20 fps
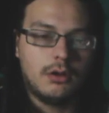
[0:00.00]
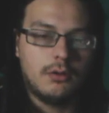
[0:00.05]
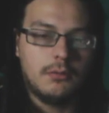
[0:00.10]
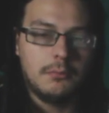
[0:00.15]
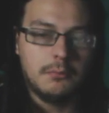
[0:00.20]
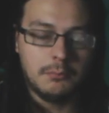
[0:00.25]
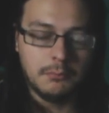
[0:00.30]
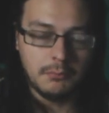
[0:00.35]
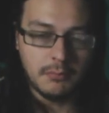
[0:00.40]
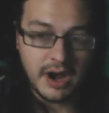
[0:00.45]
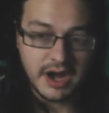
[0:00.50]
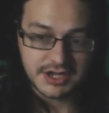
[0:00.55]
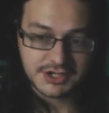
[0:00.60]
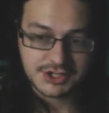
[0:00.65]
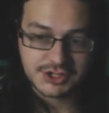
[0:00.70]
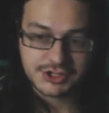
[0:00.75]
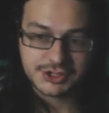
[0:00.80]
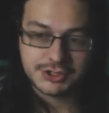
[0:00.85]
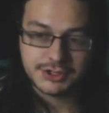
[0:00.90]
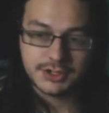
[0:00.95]

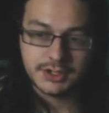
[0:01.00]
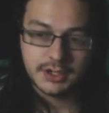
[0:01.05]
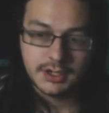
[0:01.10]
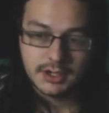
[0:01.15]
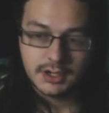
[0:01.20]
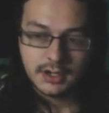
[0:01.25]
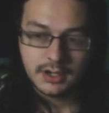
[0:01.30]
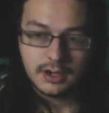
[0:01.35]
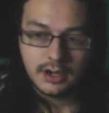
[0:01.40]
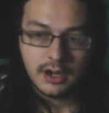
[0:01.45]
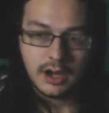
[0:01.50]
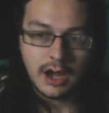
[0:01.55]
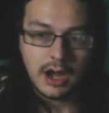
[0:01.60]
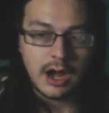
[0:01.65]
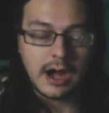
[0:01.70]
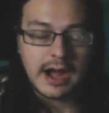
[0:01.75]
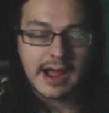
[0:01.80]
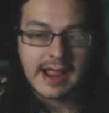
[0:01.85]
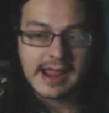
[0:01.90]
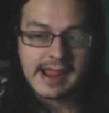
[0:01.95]
much
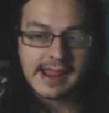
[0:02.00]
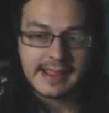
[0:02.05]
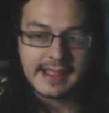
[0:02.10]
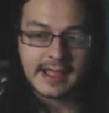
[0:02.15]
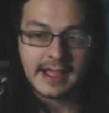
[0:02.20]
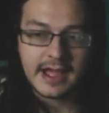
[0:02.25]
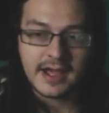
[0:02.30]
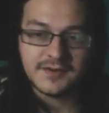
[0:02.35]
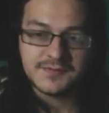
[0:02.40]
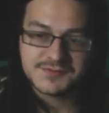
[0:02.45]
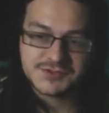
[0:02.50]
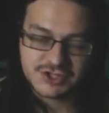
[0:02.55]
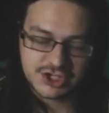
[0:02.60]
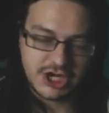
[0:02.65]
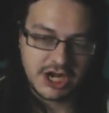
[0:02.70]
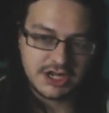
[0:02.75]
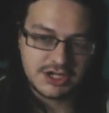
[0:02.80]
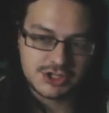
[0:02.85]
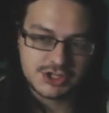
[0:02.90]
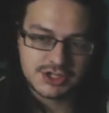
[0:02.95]
I have
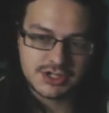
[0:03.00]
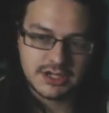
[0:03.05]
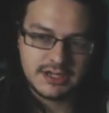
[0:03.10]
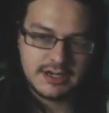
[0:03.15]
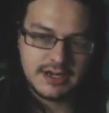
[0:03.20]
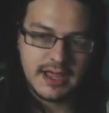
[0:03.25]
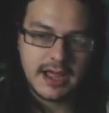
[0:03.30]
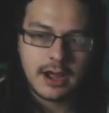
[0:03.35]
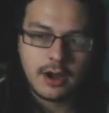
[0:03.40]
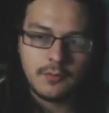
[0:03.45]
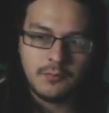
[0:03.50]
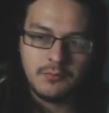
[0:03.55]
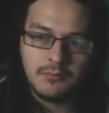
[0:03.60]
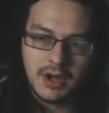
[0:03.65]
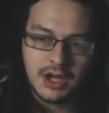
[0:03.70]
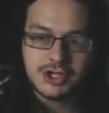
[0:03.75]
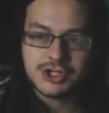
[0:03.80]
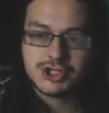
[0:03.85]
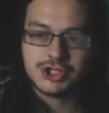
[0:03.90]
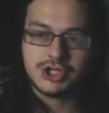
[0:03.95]
changed it, how
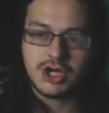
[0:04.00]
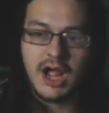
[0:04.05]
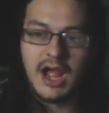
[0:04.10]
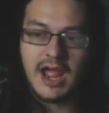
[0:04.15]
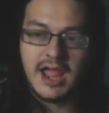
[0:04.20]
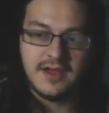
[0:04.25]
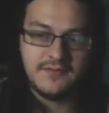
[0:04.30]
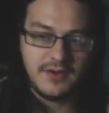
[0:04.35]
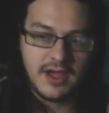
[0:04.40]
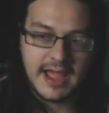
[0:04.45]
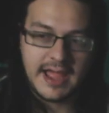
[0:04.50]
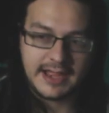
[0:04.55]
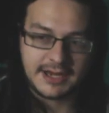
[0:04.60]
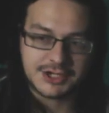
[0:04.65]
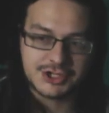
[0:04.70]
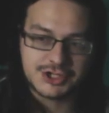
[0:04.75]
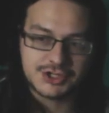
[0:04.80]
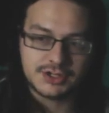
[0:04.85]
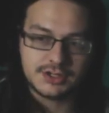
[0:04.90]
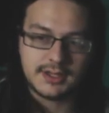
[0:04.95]
much I have
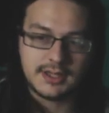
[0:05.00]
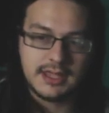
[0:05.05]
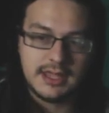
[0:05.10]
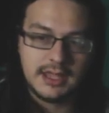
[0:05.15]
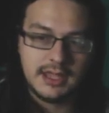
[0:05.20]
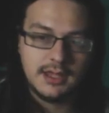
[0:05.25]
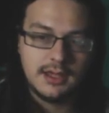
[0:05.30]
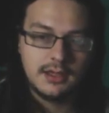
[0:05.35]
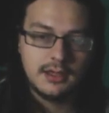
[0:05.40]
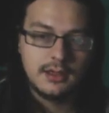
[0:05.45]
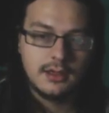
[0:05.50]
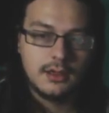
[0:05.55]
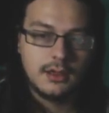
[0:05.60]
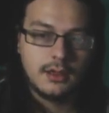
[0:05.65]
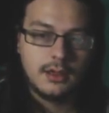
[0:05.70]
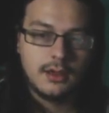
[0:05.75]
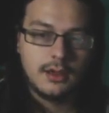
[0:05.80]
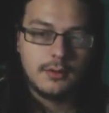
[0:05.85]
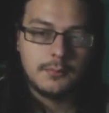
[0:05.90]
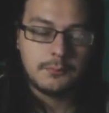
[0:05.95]
actually
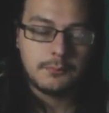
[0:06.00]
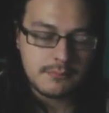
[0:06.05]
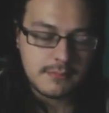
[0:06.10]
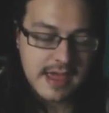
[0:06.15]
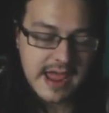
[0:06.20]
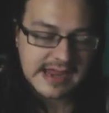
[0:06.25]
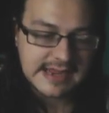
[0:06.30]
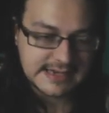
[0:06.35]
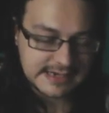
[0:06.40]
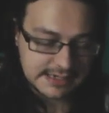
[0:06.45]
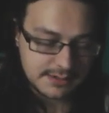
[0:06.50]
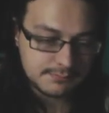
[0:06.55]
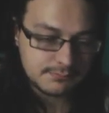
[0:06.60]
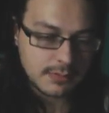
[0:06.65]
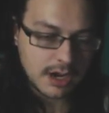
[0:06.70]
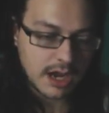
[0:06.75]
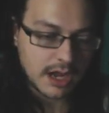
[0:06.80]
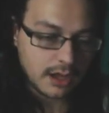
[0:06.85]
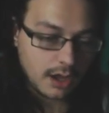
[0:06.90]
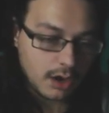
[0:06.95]
made it
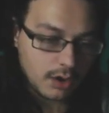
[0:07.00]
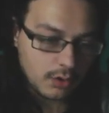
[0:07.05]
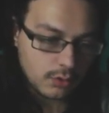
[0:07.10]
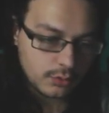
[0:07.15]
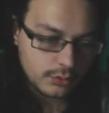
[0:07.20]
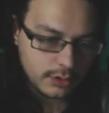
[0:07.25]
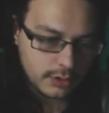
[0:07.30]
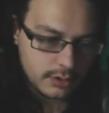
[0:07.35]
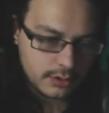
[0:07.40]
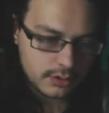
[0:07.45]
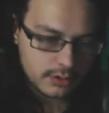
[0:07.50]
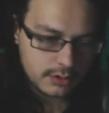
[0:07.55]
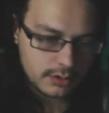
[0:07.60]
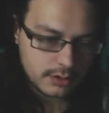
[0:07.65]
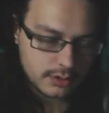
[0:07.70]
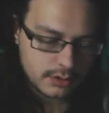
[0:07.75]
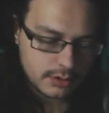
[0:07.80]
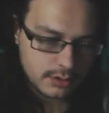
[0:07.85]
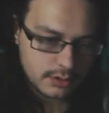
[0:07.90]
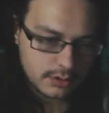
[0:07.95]
my own
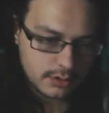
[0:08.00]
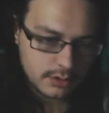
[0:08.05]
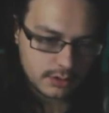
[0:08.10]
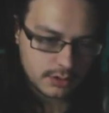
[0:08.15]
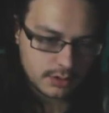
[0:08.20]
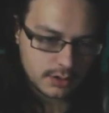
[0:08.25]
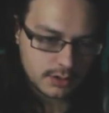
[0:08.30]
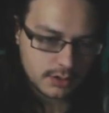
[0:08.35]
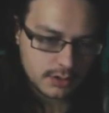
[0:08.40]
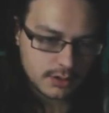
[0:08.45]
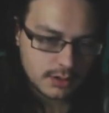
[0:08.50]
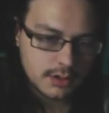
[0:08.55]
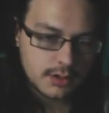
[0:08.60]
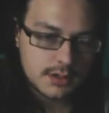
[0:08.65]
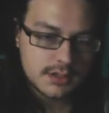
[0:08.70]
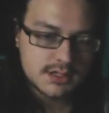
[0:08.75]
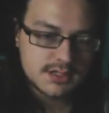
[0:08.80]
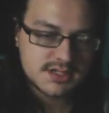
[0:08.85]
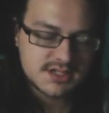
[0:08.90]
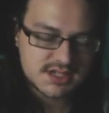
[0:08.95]

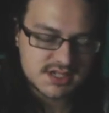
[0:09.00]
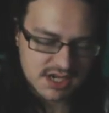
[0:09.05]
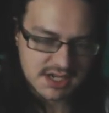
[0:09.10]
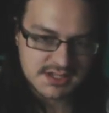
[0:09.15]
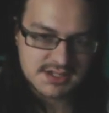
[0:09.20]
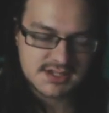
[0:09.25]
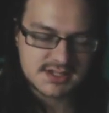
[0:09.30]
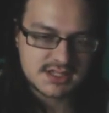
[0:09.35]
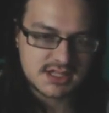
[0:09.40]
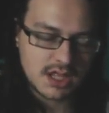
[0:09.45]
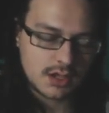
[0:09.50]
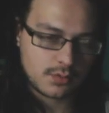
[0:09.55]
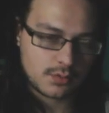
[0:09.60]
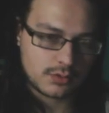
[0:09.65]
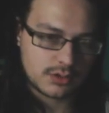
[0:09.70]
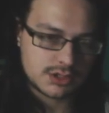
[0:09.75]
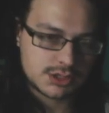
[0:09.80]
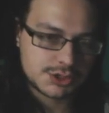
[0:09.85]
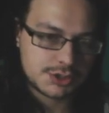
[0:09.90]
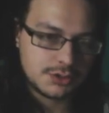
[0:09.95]
since the
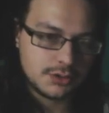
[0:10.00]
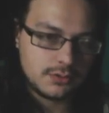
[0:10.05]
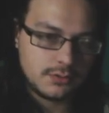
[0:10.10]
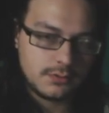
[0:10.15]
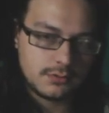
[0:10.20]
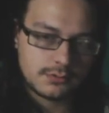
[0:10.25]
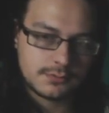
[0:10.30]
original.